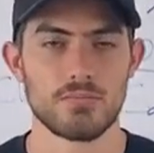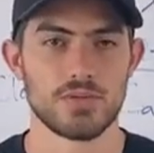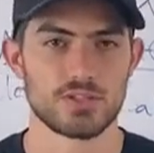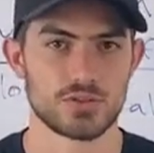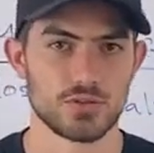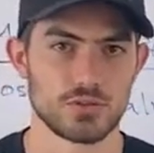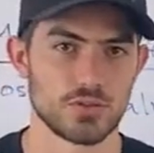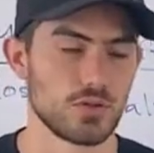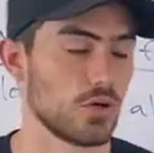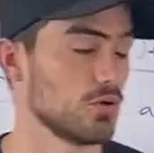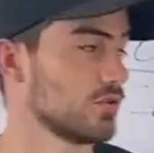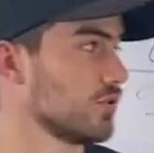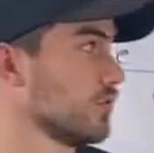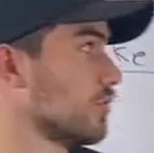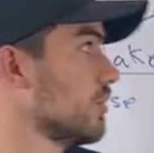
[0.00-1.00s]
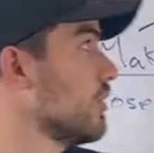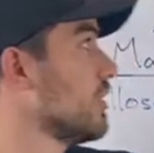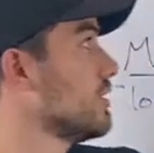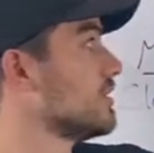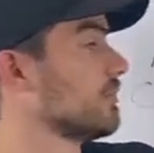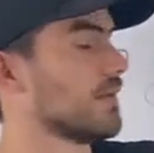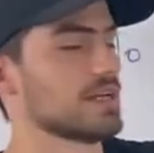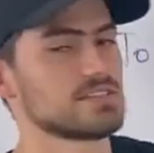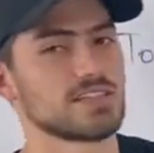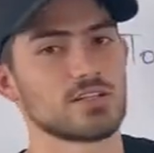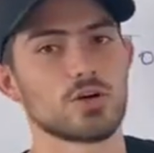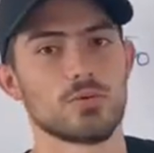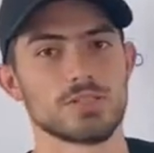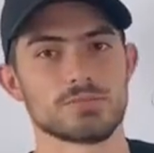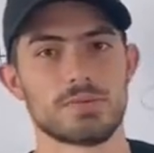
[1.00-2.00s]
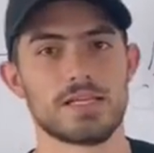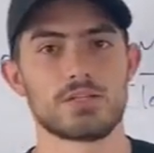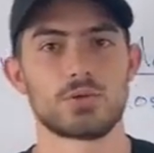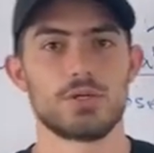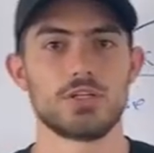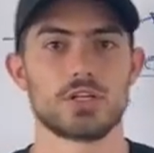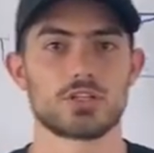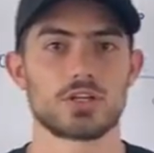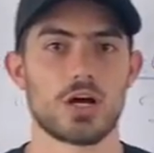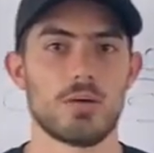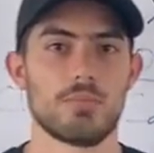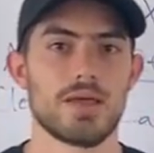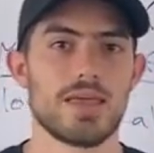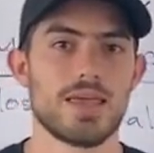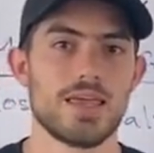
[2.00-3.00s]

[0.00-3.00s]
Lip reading: be sure to go to sebastiangomezmentoring.com